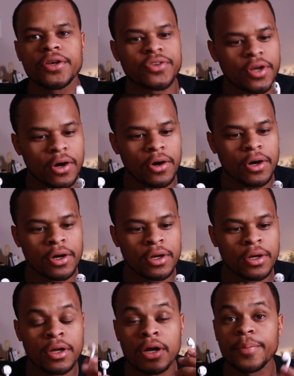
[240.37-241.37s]
things
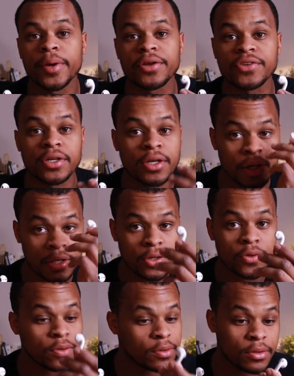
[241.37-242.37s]
are amazing.
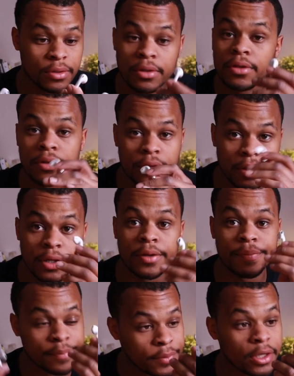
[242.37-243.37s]

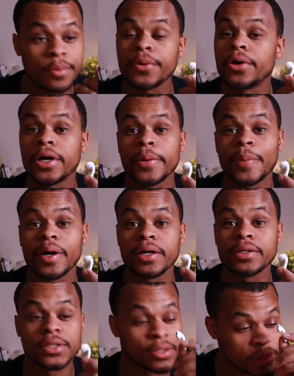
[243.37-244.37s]
Get a pair of
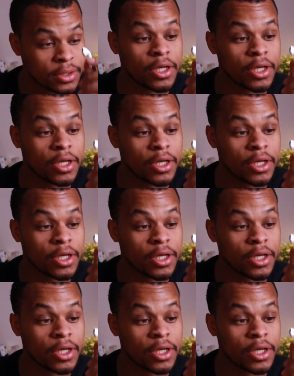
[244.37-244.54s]
AirPods.